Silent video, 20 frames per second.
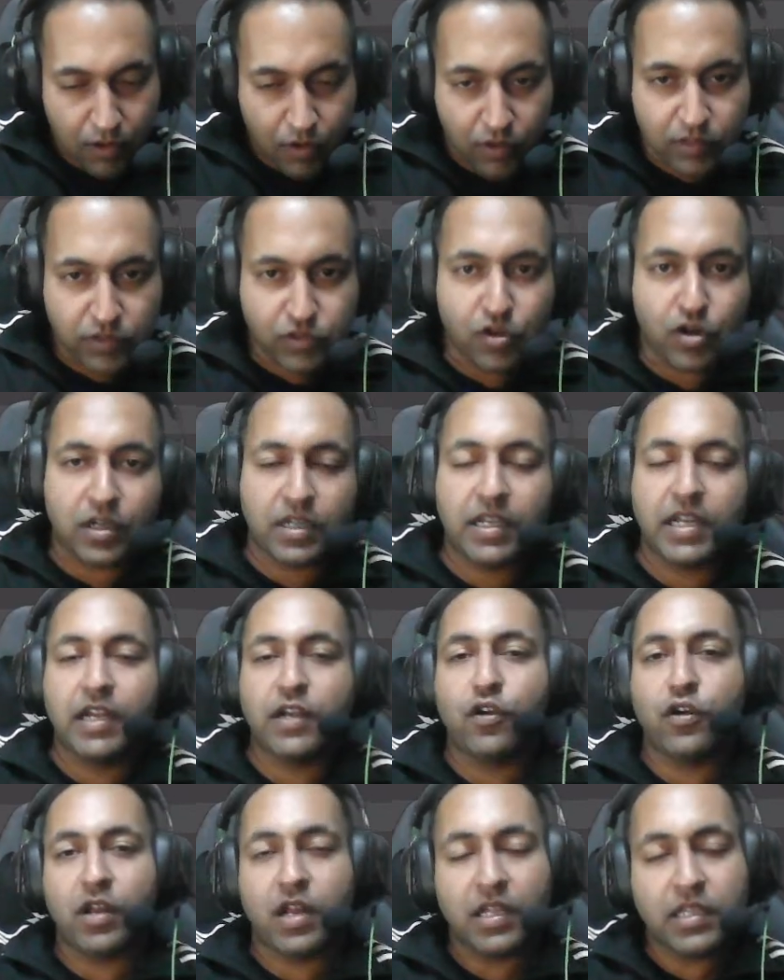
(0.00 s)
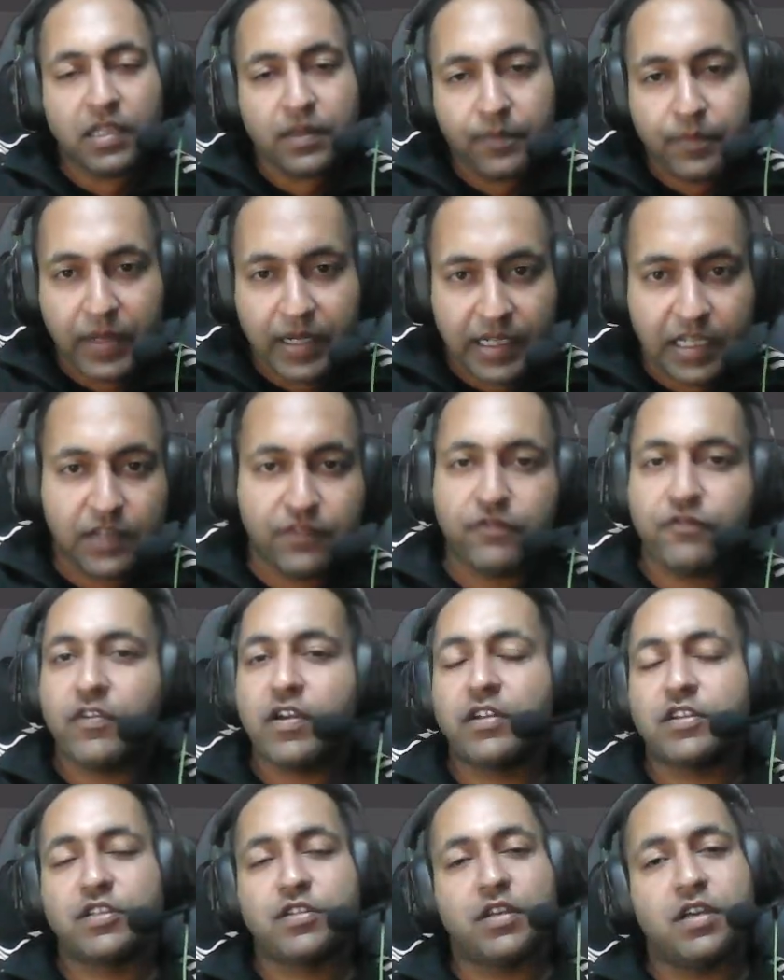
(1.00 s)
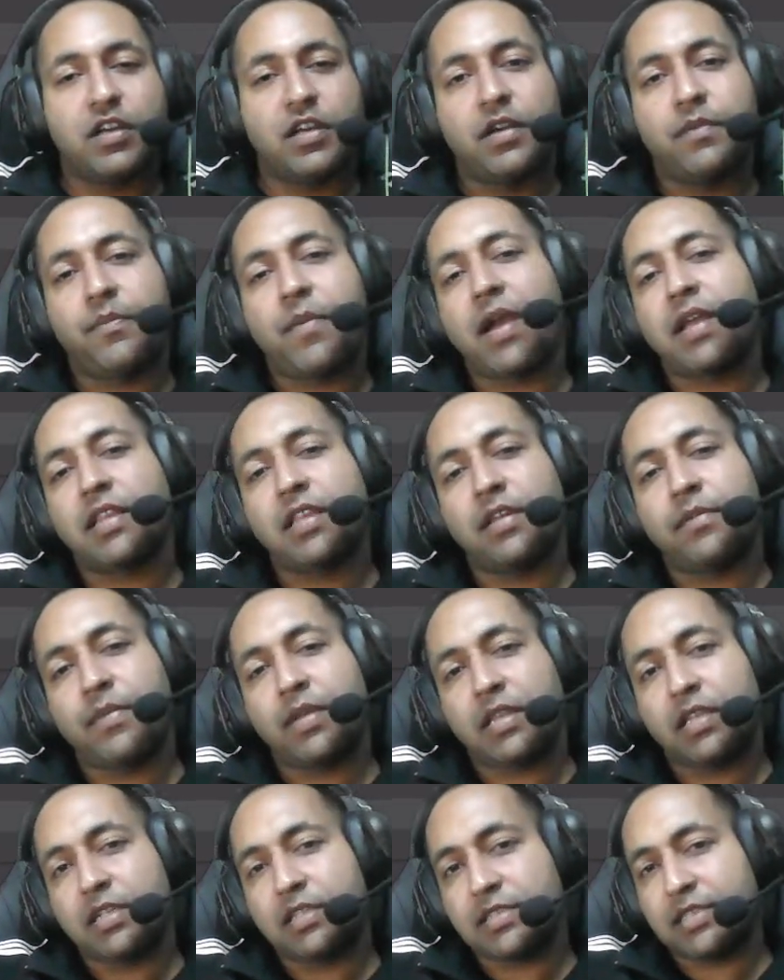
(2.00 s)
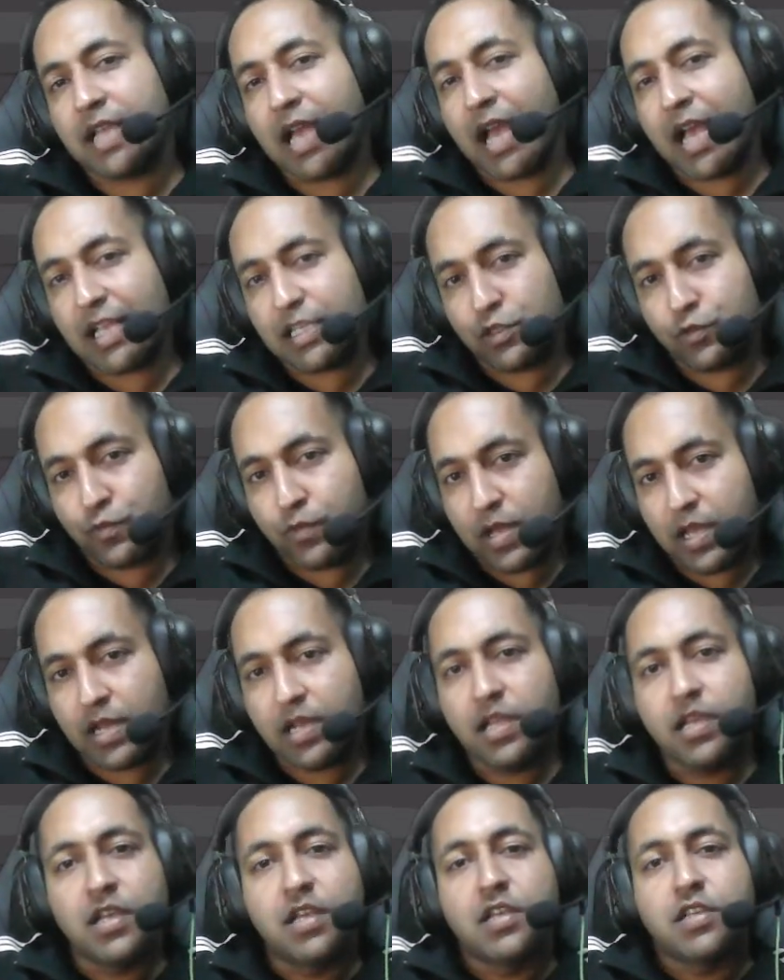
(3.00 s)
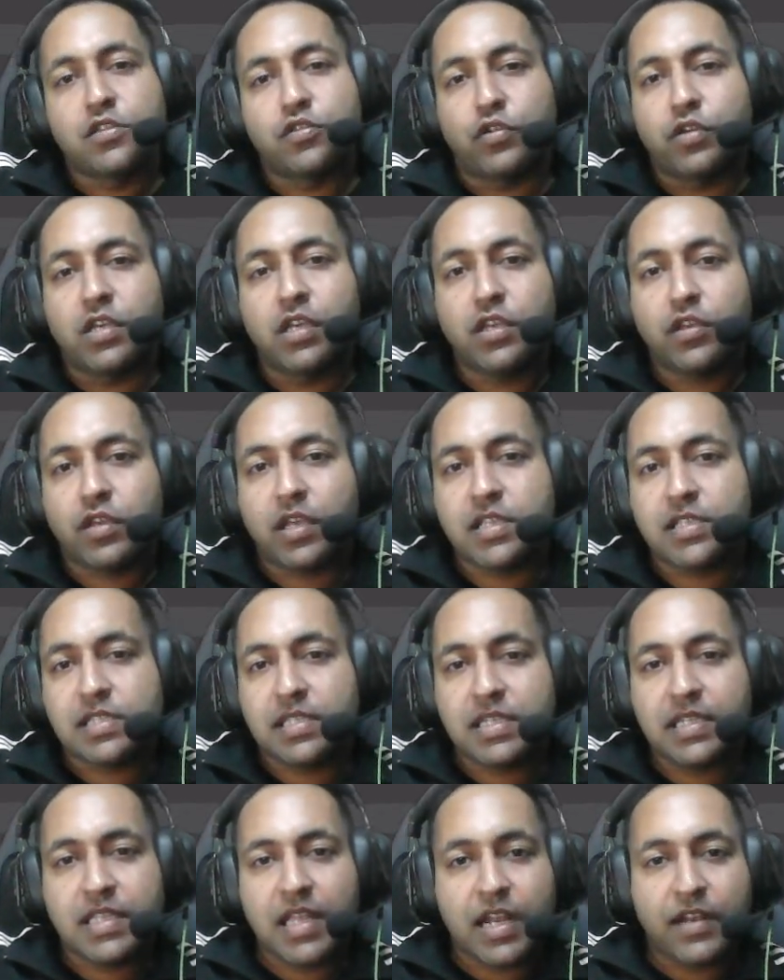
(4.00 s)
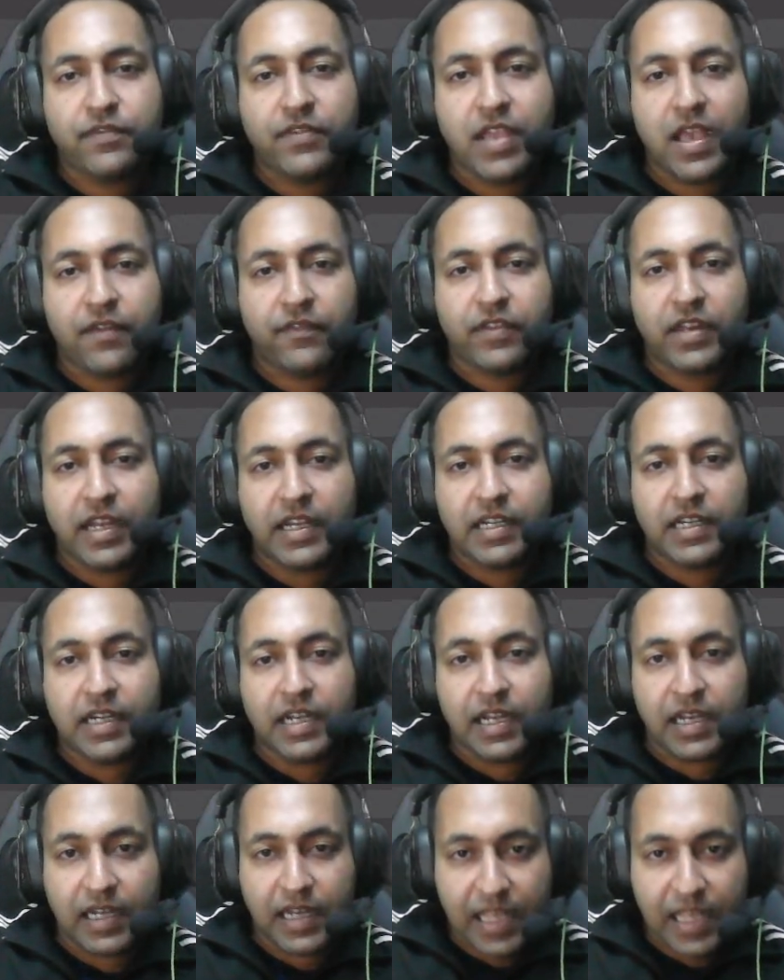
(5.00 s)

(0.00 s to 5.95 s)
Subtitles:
or sorted or other built-in function Python methods as well. So here you can see that we have created a